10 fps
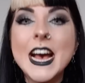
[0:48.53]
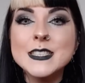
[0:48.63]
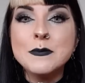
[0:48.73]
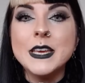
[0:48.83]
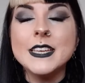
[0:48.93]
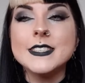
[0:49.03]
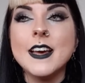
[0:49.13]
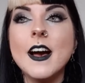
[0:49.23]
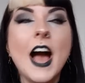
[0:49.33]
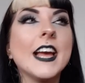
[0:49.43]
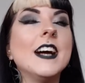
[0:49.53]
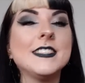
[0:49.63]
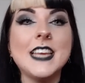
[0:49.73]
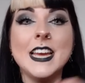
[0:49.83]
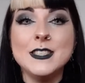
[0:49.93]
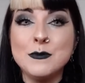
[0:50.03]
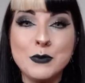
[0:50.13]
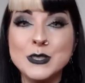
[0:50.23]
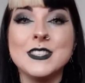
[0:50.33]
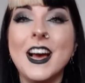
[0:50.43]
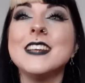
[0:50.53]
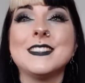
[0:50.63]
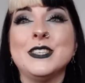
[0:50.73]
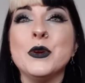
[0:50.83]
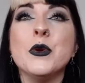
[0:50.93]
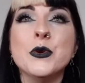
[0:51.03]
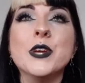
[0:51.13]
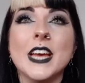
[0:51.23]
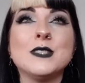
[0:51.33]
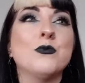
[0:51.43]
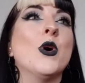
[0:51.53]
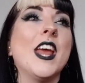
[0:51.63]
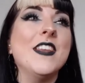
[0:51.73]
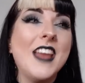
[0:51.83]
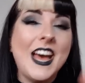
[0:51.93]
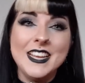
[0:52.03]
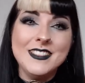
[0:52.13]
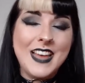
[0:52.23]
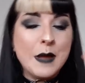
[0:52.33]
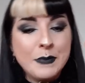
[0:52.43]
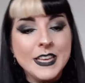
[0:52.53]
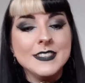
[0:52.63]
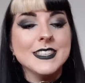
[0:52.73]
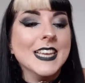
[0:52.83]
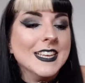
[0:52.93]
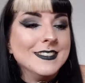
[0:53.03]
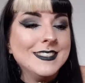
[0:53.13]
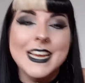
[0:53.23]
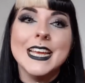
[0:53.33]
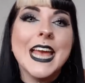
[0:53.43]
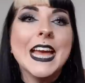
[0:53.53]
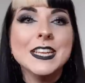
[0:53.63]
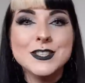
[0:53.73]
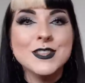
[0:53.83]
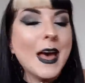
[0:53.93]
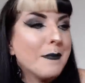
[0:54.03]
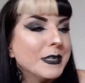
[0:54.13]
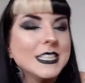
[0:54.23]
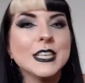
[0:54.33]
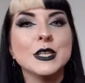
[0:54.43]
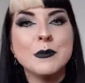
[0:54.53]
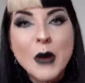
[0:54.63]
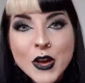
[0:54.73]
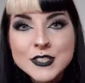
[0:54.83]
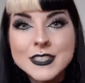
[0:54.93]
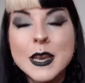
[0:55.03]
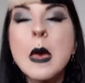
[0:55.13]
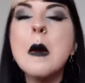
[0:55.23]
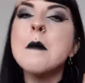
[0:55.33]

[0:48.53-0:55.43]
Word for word: as a piercer. I can't say precisely who gets what and that that piercing is dedicated to that particular person.